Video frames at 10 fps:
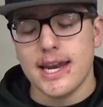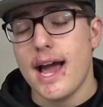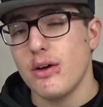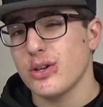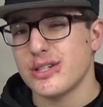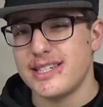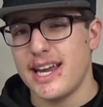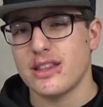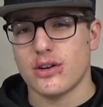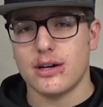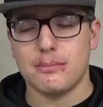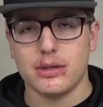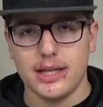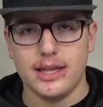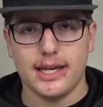And now they're saying they're
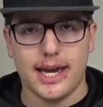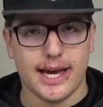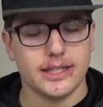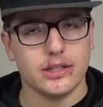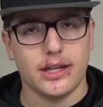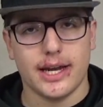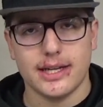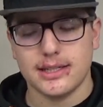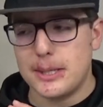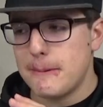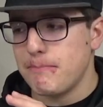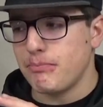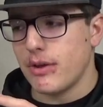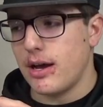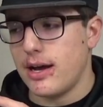completely canceling it.
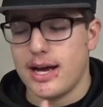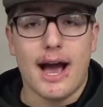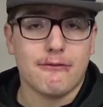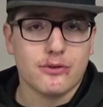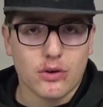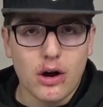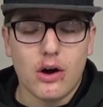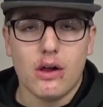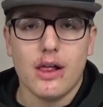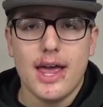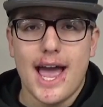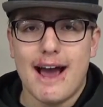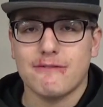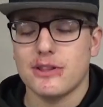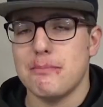After all,
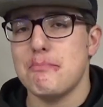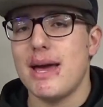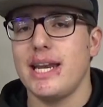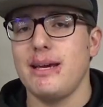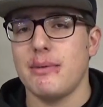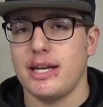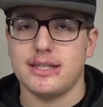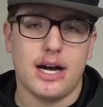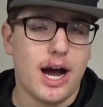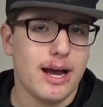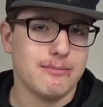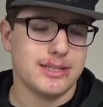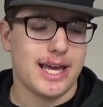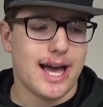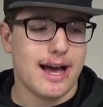after the many
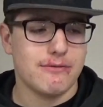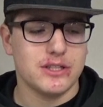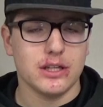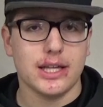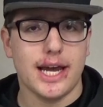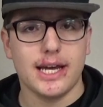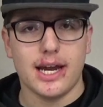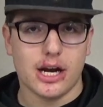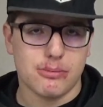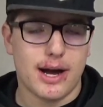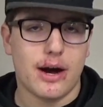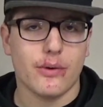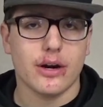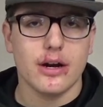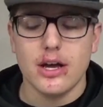times they have delayed
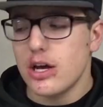AirPower.